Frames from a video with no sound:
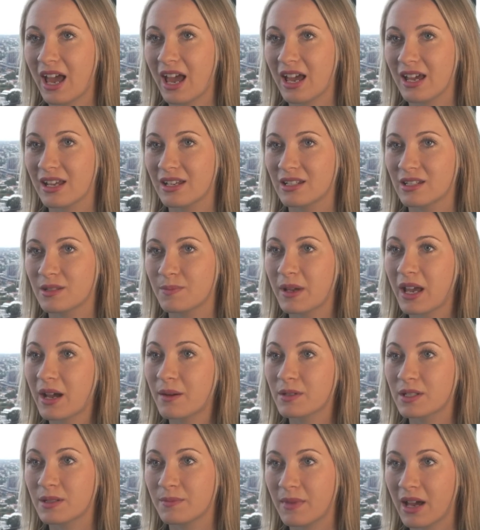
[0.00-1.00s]
And be
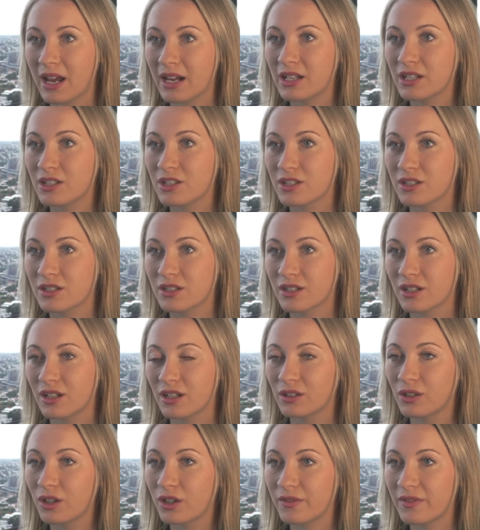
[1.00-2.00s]
able to manage
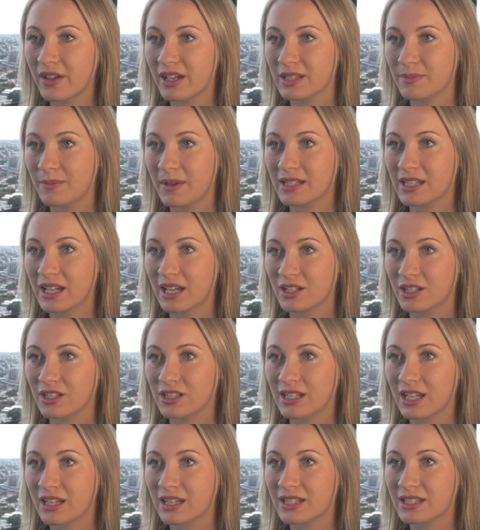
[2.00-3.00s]
a lot of
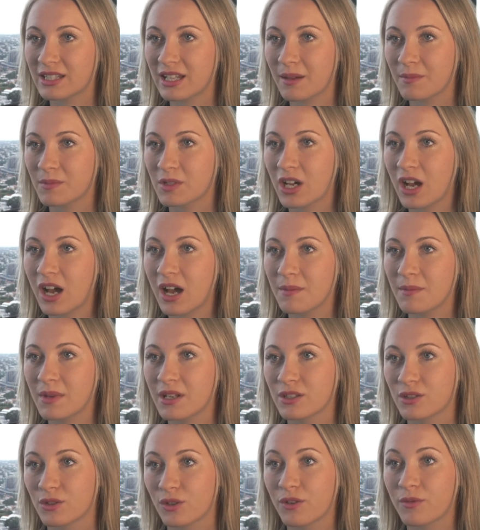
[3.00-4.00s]
expectations at the same time
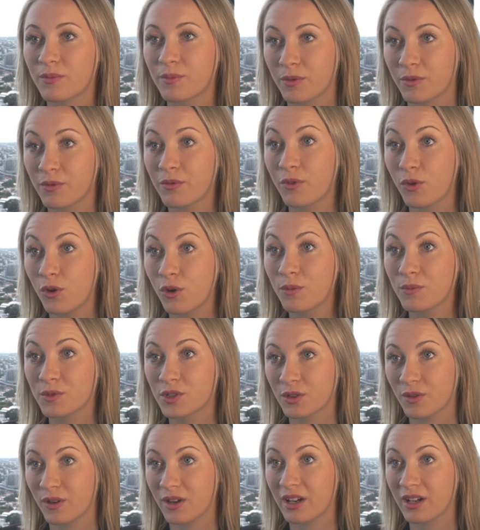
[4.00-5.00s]
and sort of perform
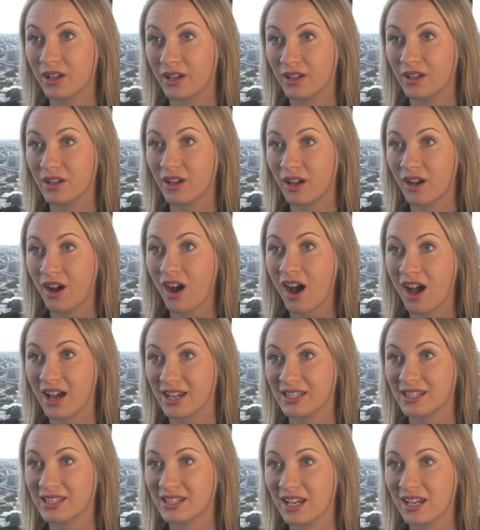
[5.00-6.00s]
to a high
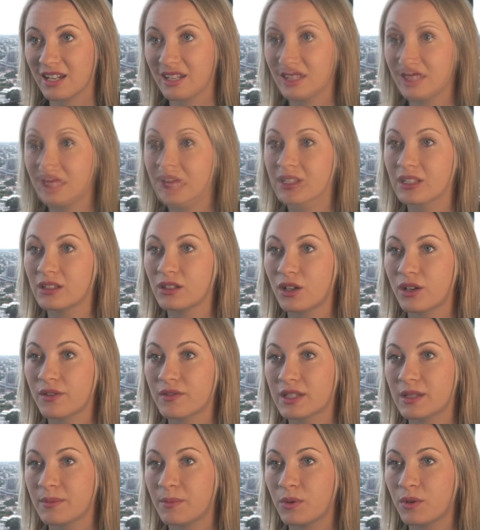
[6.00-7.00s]
standard. There was a lot of
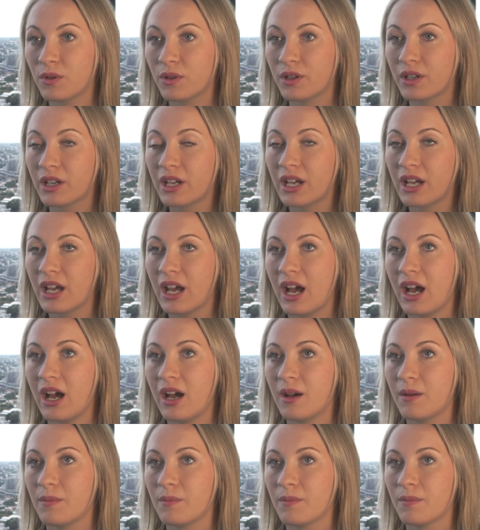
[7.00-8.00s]
support.
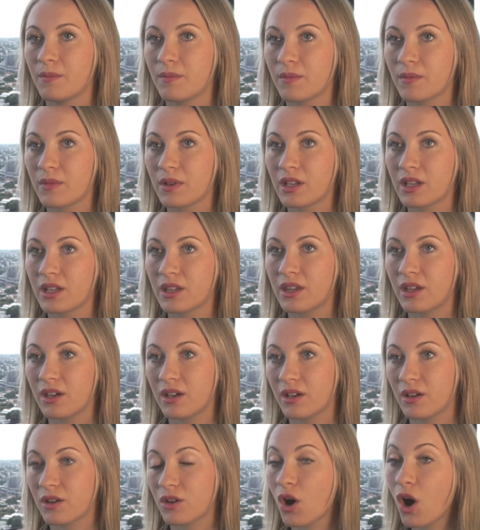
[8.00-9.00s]

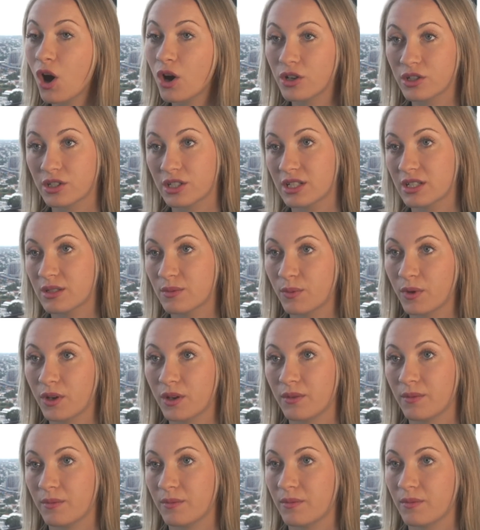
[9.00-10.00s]
The coaches
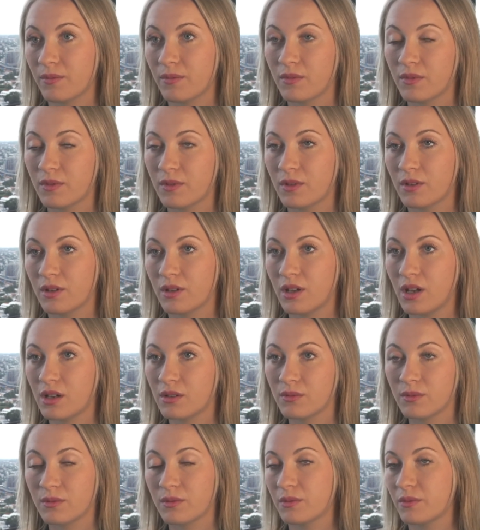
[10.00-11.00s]
were
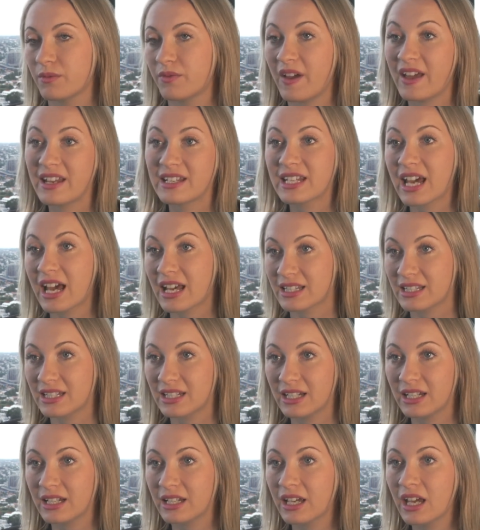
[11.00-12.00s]

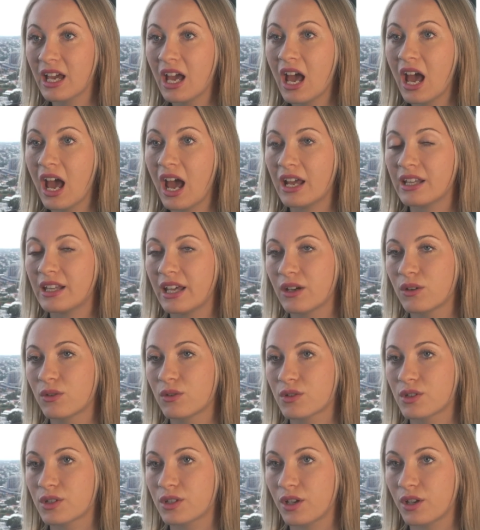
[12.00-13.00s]
fantastic, and they
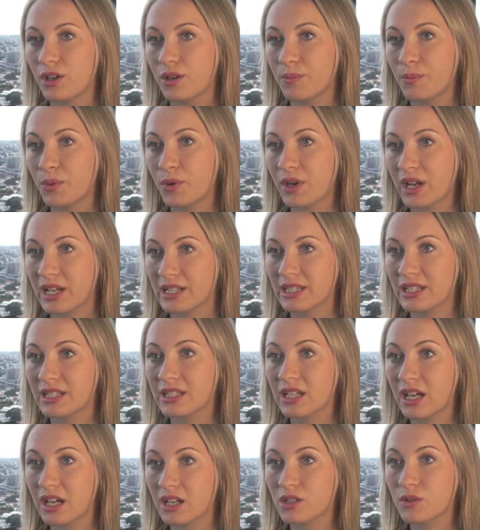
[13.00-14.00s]
also put us in
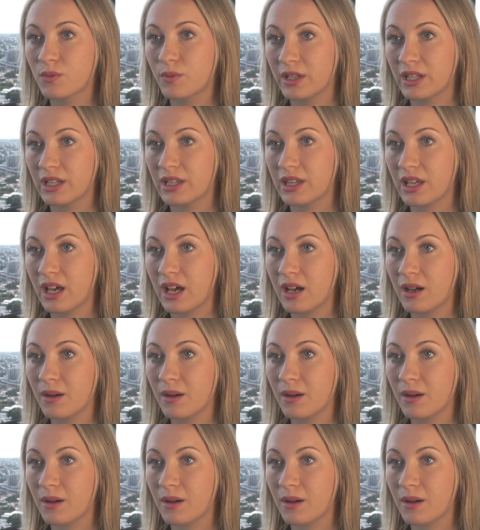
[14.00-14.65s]
touch with